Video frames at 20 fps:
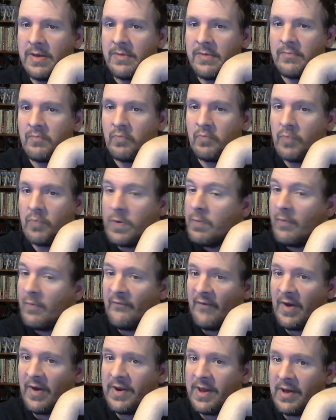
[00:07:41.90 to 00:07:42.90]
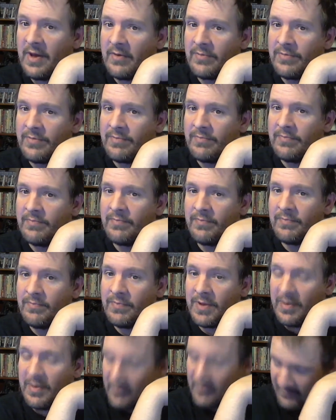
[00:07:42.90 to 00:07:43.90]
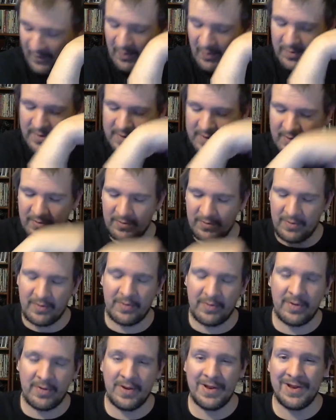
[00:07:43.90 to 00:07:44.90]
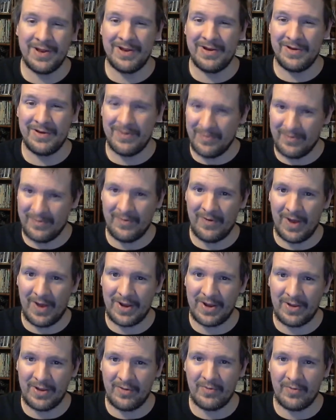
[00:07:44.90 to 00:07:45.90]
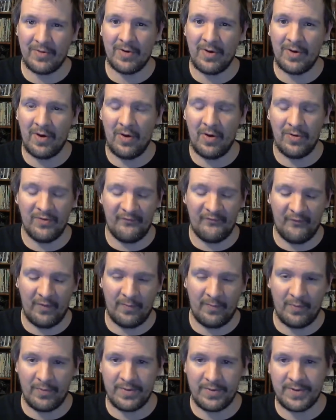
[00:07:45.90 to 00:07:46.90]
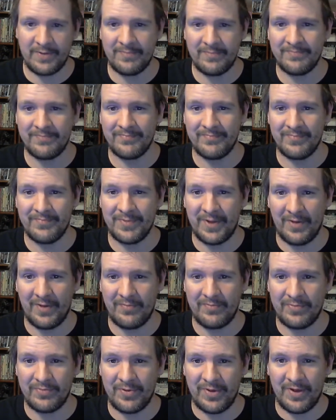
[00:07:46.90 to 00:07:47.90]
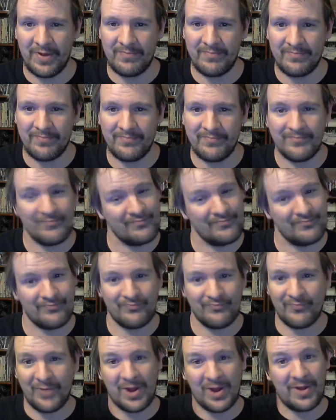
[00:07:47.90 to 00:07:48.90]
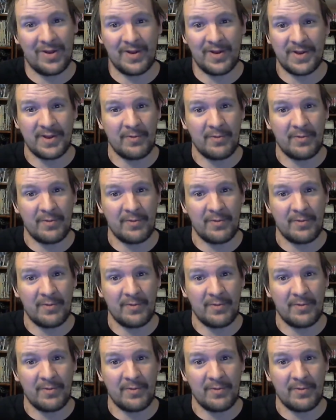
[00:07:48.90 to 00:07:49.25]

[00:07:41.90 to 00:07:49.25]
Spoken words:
We will find out here very soon, right here on the Flippers. So to them, let's see what